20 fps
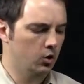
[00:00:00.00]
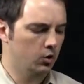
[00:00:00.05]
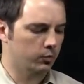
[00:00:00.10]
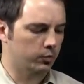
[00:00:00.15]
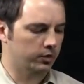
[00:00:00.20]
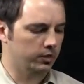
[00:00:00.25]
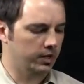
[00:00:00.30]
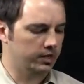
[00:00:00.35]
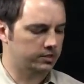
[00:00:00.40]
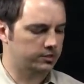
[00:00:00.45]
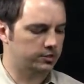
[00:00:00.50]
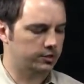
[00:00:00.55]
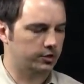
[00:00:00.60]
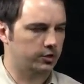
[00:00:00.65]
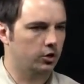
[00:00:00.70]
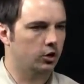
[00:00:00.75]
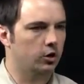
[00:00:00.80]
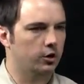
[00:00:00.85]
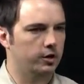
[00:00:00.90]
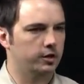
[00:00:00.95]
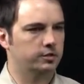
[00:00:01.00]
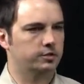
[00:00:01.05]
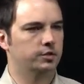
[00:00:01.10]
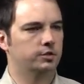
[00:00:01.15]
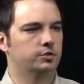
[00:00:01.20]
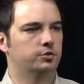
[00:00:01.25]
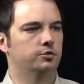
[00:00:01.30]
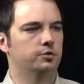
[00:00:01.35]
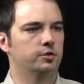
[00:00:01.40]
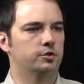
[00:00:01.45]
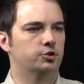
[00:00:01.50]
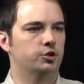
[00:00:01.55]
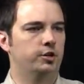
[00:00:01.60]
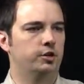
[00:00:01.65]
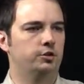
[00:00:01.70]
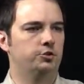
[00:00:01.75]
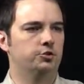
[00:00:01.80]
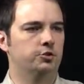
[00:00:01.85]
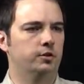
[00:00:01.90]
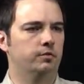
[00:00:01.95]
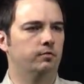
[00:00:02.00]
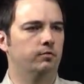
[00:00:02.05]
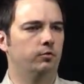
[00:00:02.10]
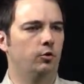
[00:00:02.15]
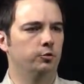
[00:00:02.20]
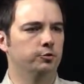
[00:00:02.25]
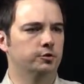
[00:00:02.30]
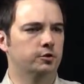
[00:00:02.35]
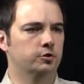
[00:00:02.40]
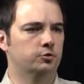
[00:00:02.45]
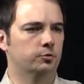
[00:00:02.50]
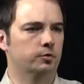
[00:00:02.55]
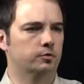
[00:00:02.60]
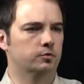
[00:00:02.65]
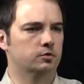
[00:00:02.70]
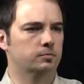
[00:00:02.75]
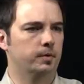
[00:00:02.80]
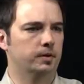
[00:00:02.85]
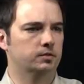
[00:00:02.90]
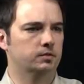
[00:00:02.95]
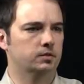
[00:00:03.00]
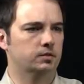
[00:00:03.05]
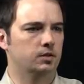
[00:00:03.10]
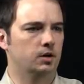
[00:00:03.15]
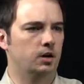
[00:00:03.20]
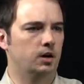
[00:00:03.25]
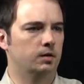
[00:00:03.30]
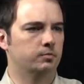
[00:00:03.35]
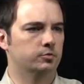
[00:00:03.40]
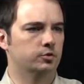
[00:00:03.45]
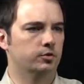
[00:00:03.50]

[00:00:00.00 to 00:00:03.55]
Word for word: relates the current to the change in voltage with respect to time.